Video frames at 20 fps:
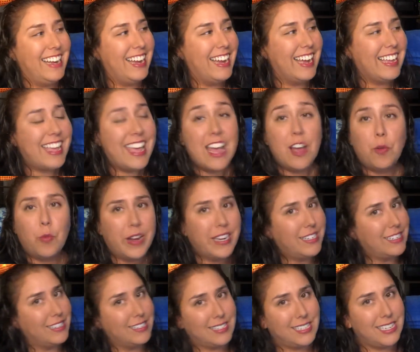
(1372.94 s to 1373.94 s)
I can't wait
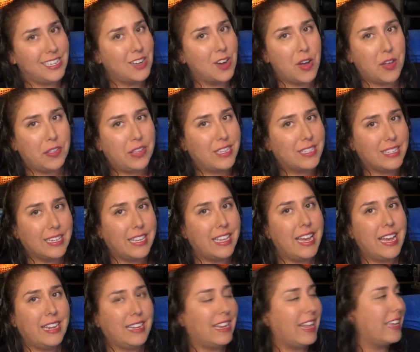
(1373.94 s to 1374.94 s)
to see all these
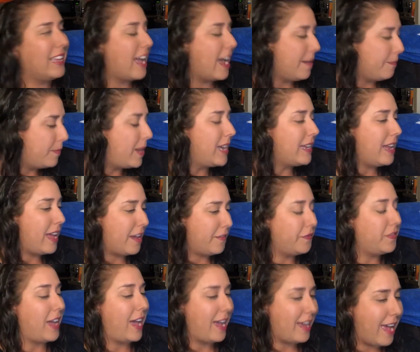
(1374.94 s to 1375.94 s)
again. Like, I might
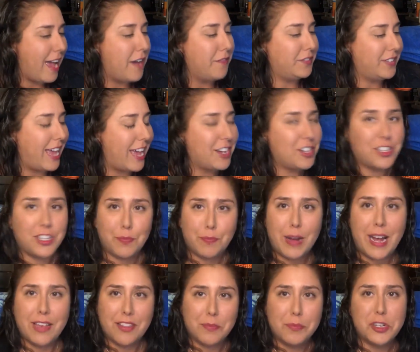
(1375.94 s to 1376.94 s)
have to actually
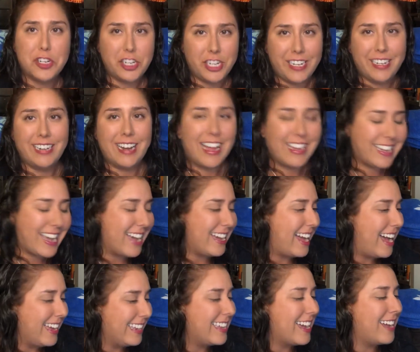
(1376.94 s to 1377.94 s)
buy the machine. I
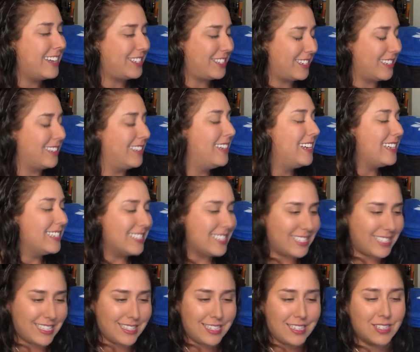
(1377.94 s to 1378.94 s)
got to
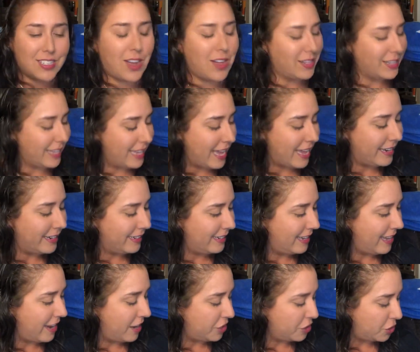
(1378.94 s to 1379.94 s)
see these all again
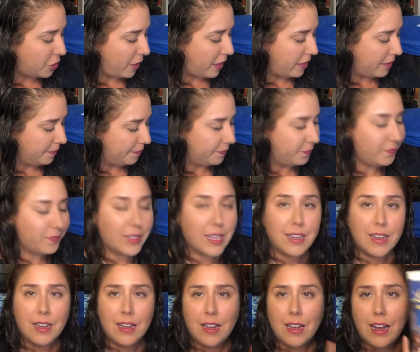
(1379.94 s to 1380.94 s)
and enjoy them.
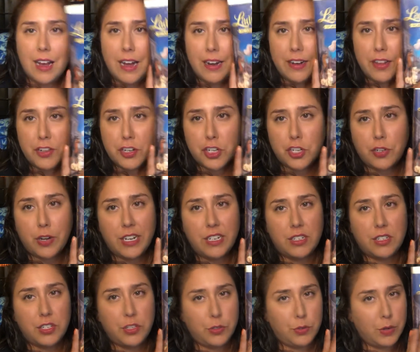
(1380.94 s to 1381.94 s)
Another straight
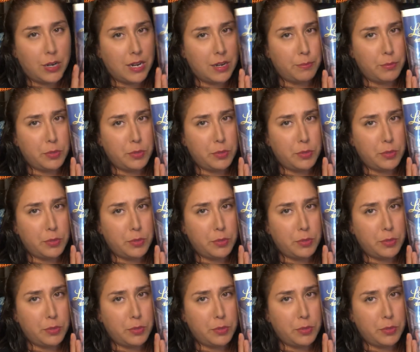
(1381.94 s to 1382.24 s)
to